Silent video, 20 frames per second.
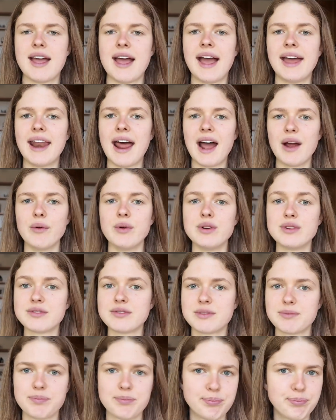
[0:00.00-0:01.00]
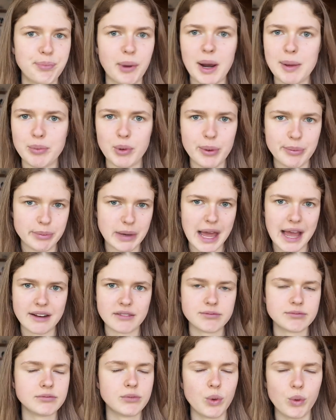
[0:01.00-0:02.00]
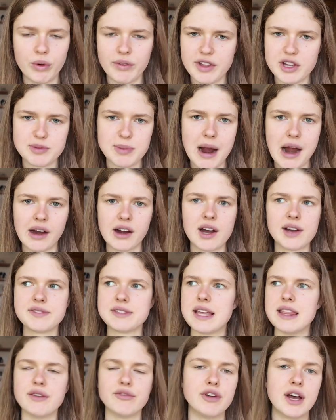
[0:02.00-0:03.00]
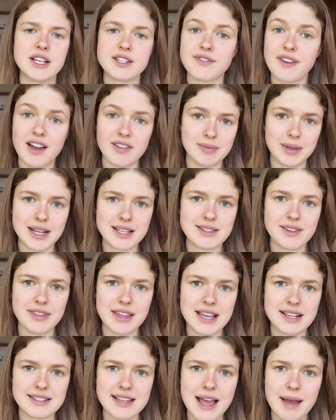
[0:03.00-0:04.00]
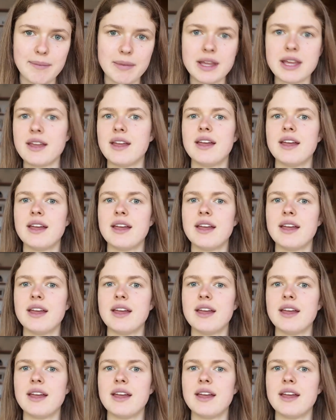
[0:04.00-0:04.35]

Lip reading: and I would bullet point plan all of those paragraphs in the first 5 minutes of the exam.